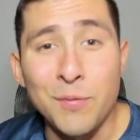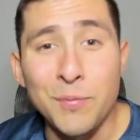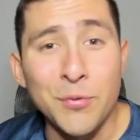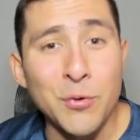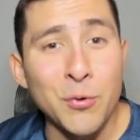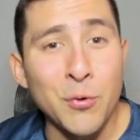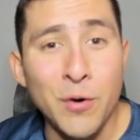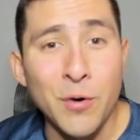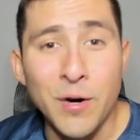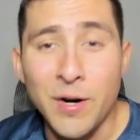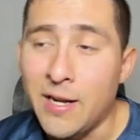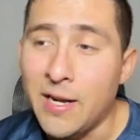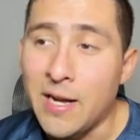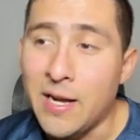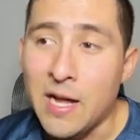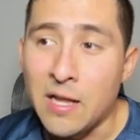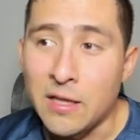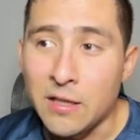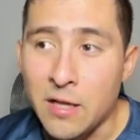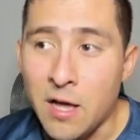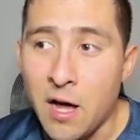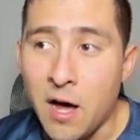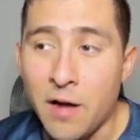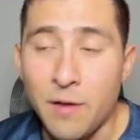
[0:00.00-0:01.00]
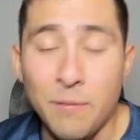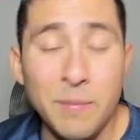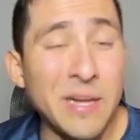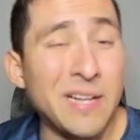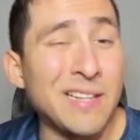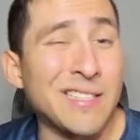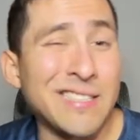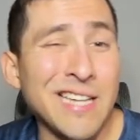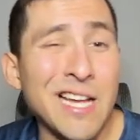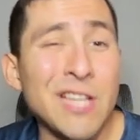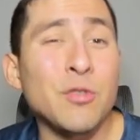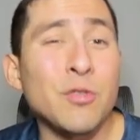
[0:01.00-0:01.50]
to earning a lot,
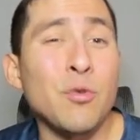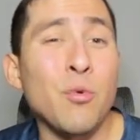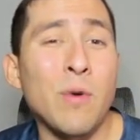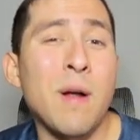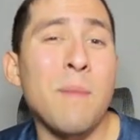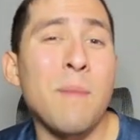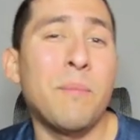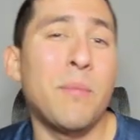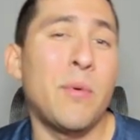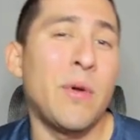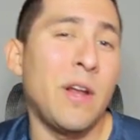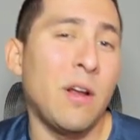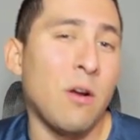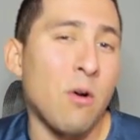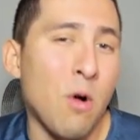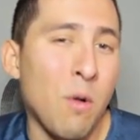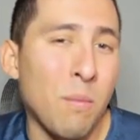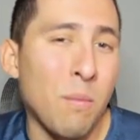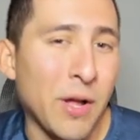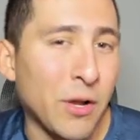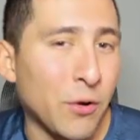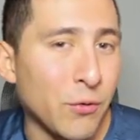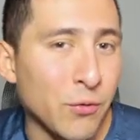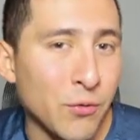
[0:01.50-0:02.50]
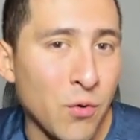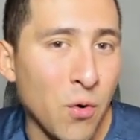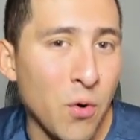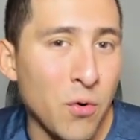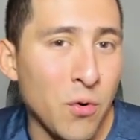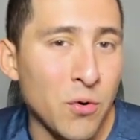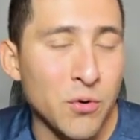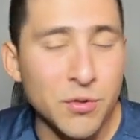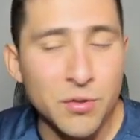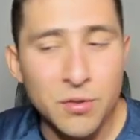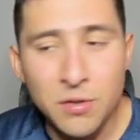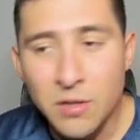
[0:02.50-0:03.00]
because that's where I'm putting all my
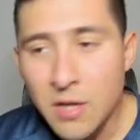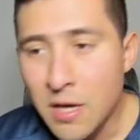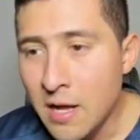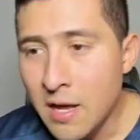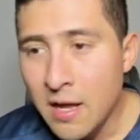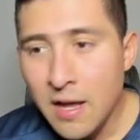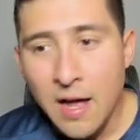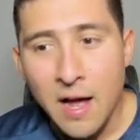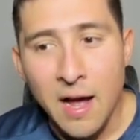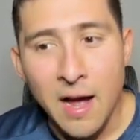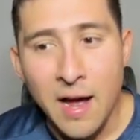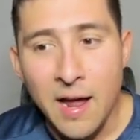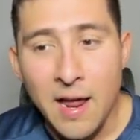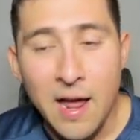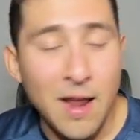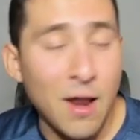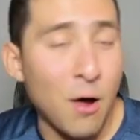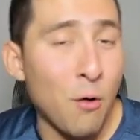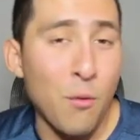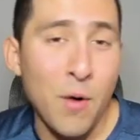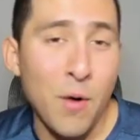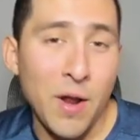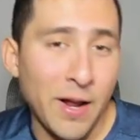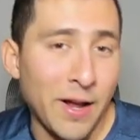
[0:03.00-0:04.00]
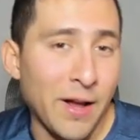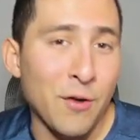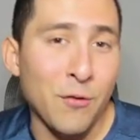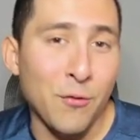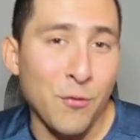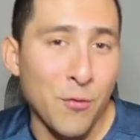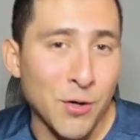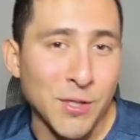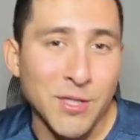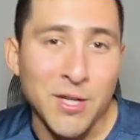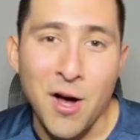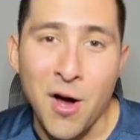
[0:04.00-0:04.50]
Kronos. And I want to get, of
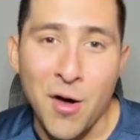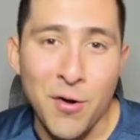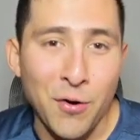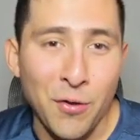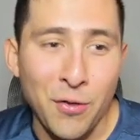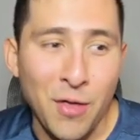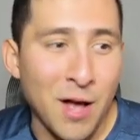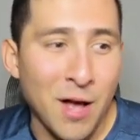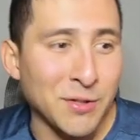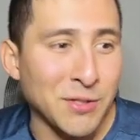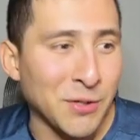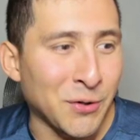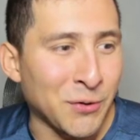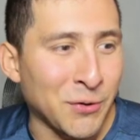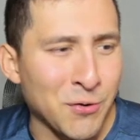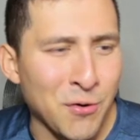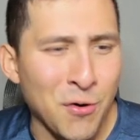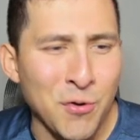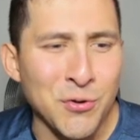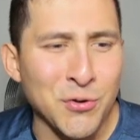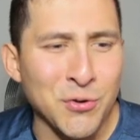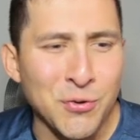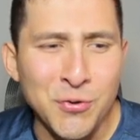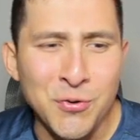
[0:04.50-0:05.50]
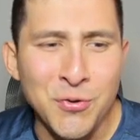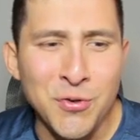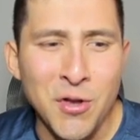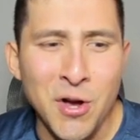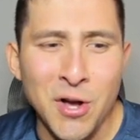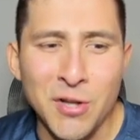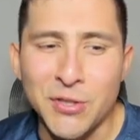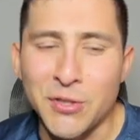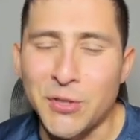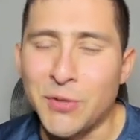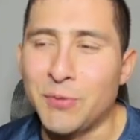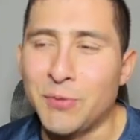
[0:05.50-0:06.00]
course, 100,000 Kronos. Who
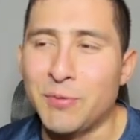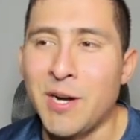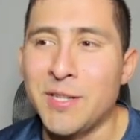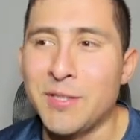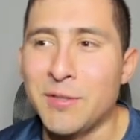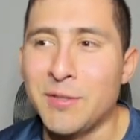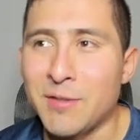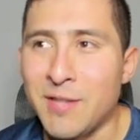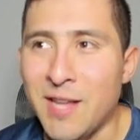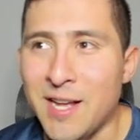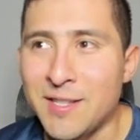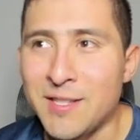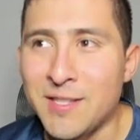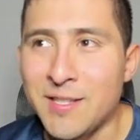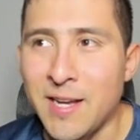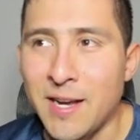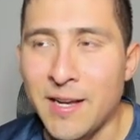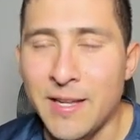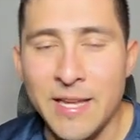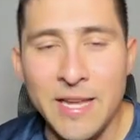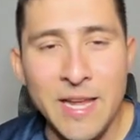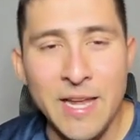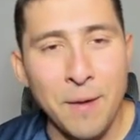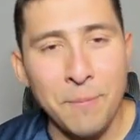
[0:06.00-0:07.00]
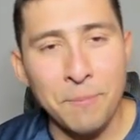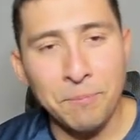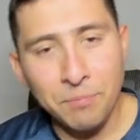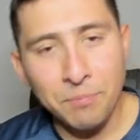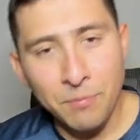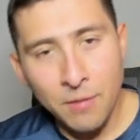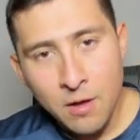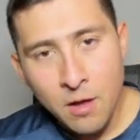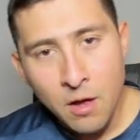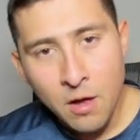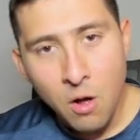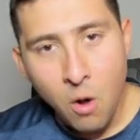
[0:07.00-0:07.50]
doesn't, right? So that's the idea.
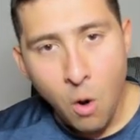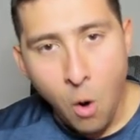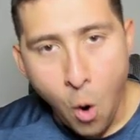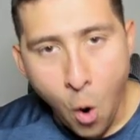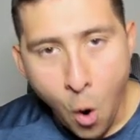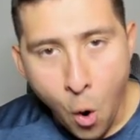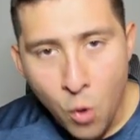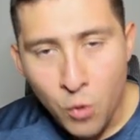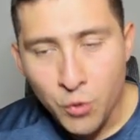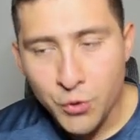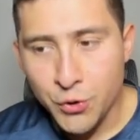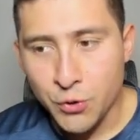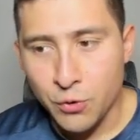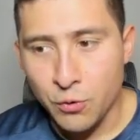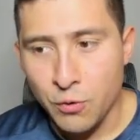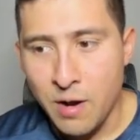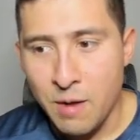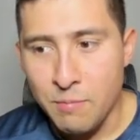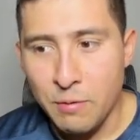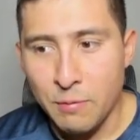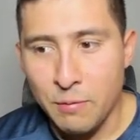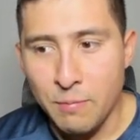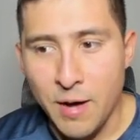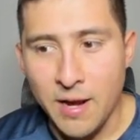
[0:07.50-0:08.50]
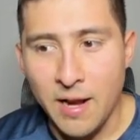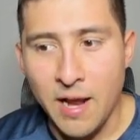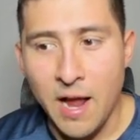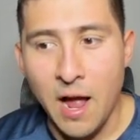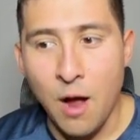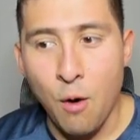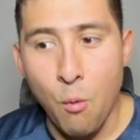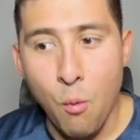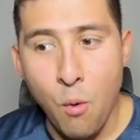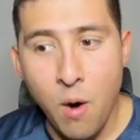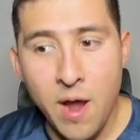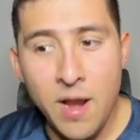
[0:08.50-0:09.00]
Also, everybody, I
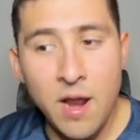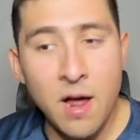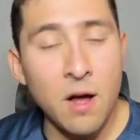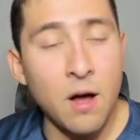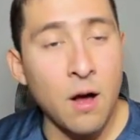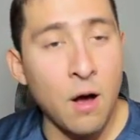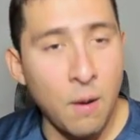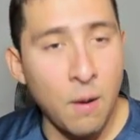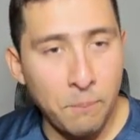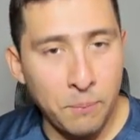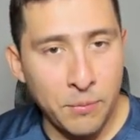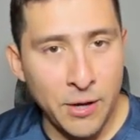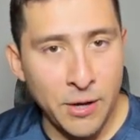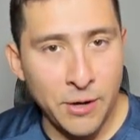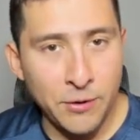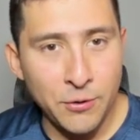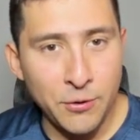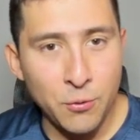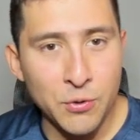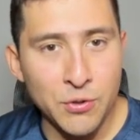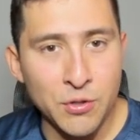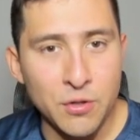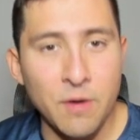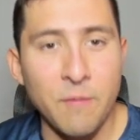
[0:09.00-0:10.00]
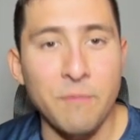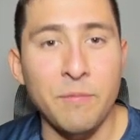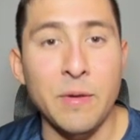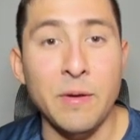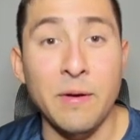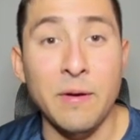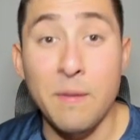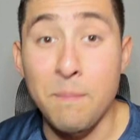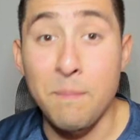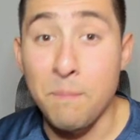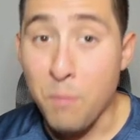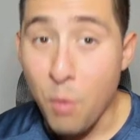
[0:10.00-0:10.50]
want to update you with something
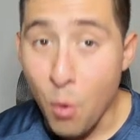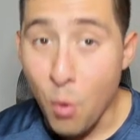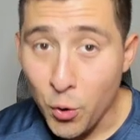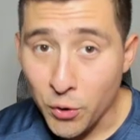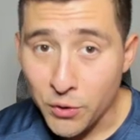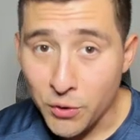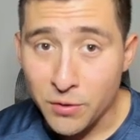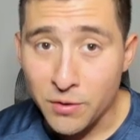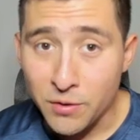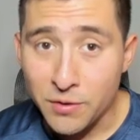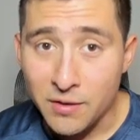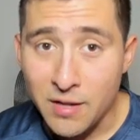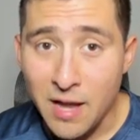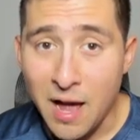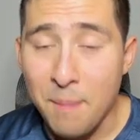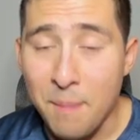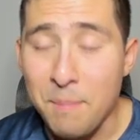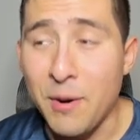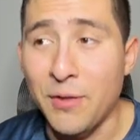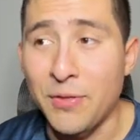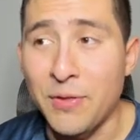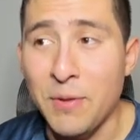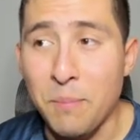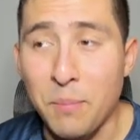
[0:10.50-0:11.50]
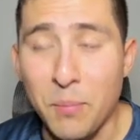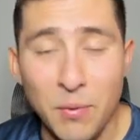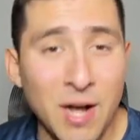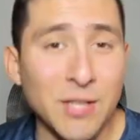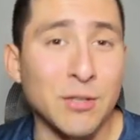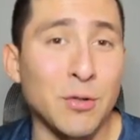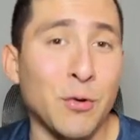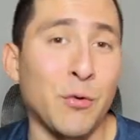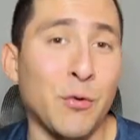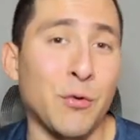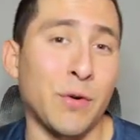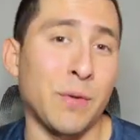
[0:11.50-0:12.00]
important about the
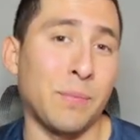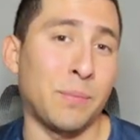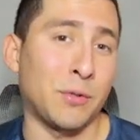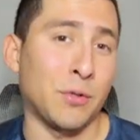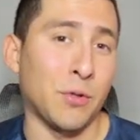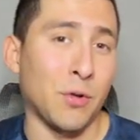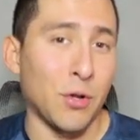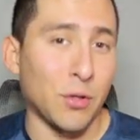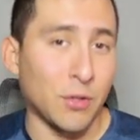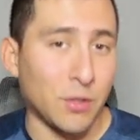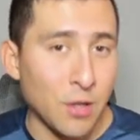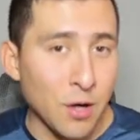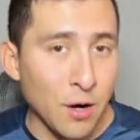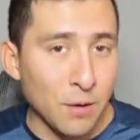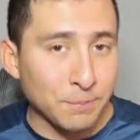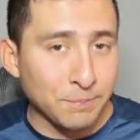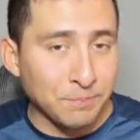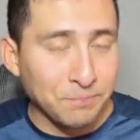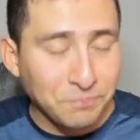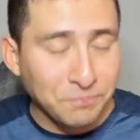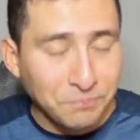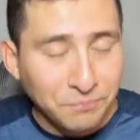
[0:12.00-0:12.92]
price of crypto.com.